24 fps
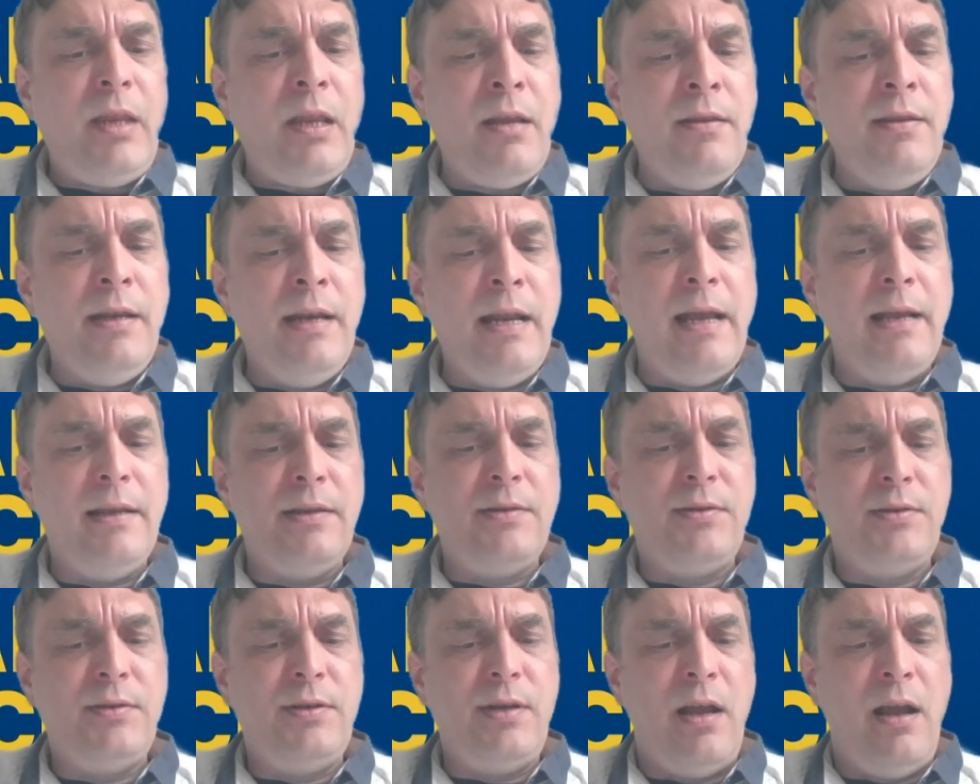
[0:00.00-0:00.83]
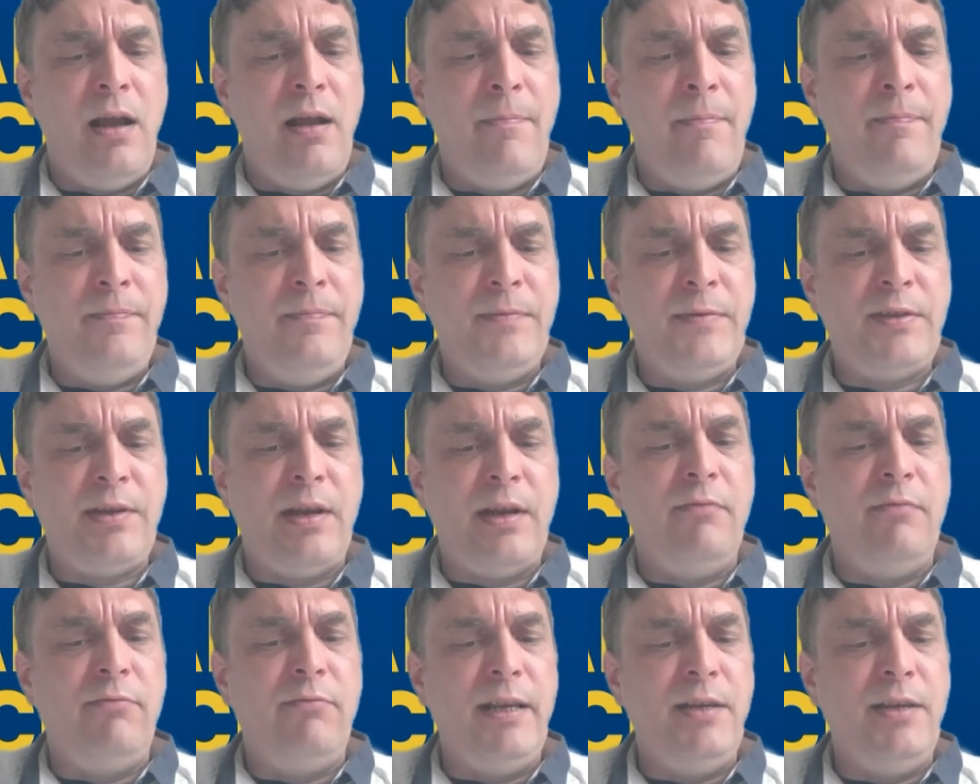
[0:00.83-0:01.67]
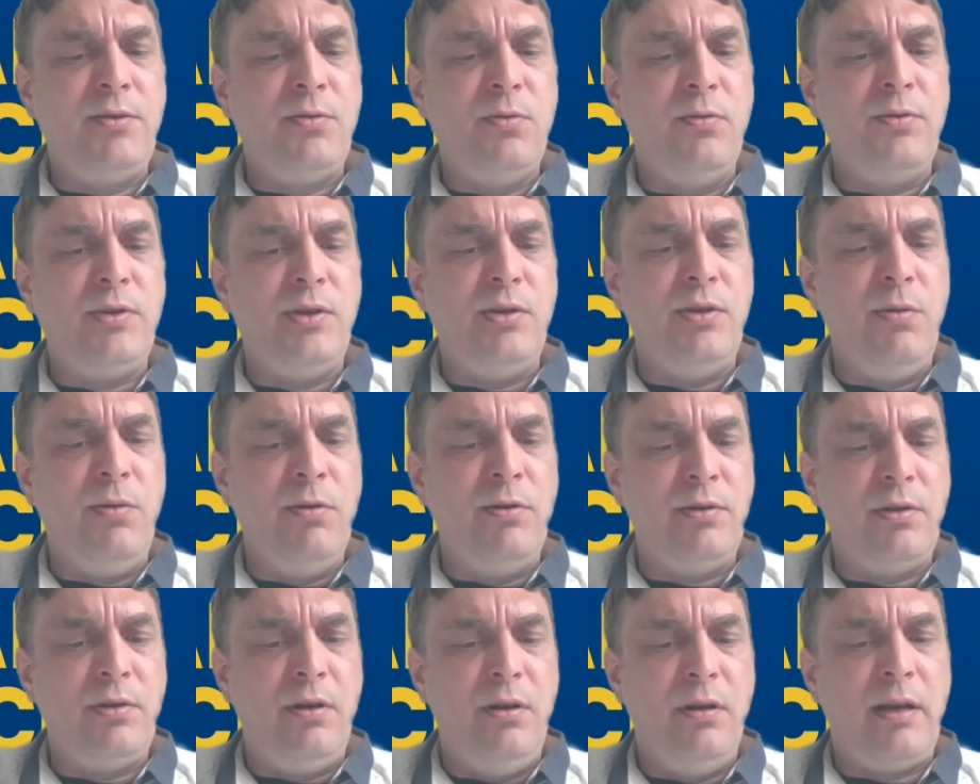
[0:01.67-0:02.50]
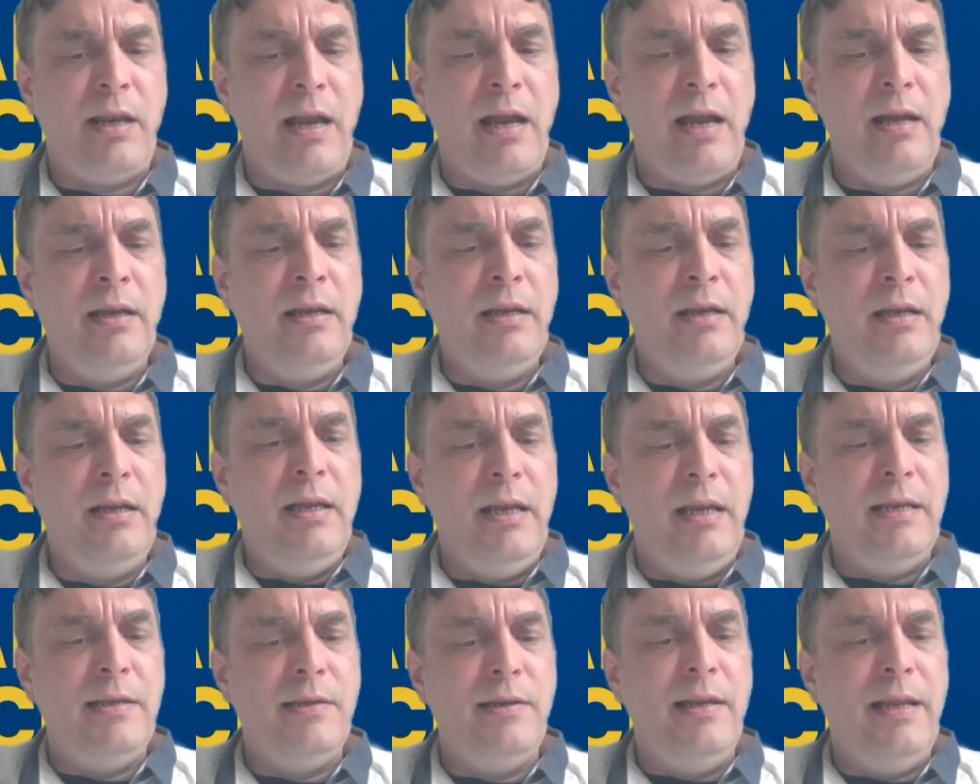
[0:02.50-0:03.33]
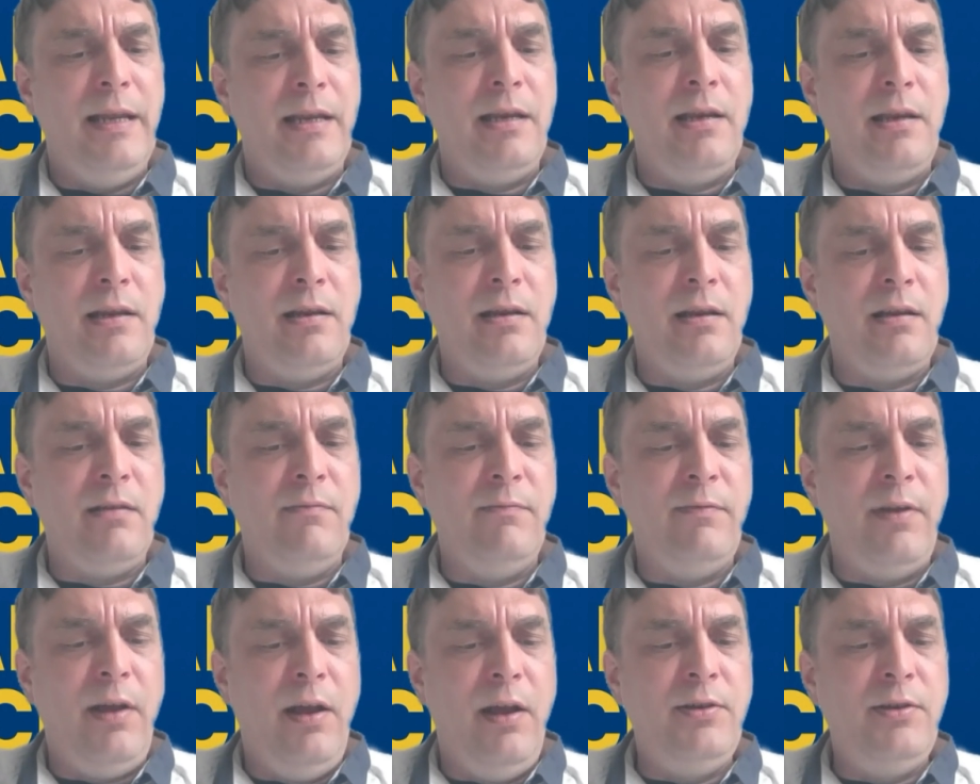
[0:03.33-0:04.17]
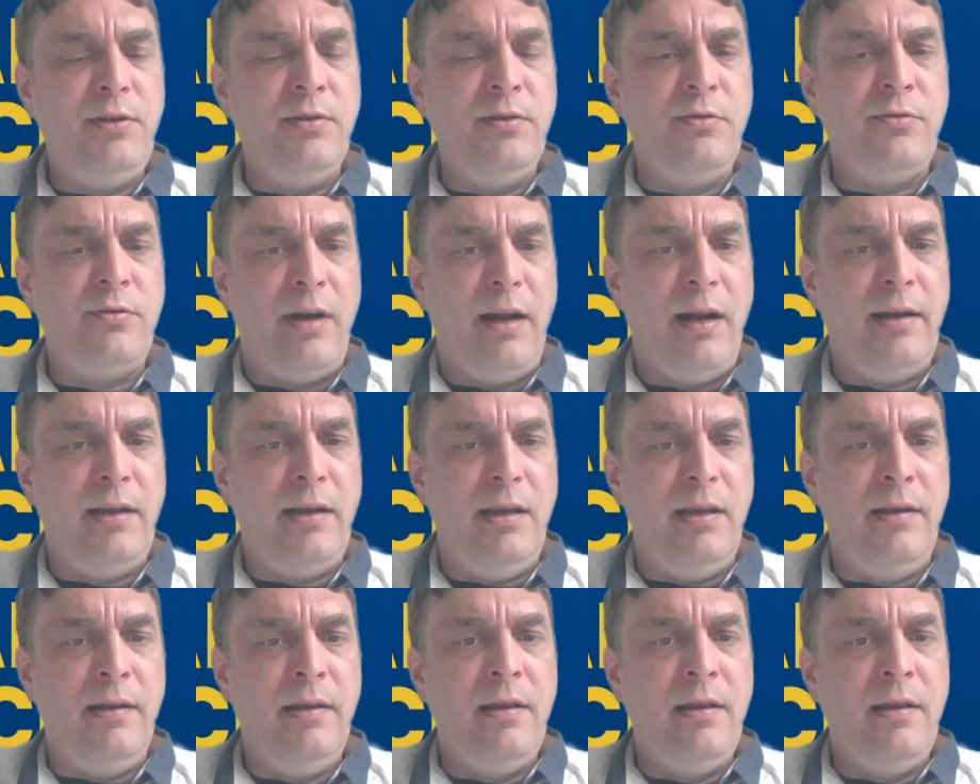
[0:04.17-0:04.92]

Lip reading: The next set of resources you want to look at is link and conversion tracking.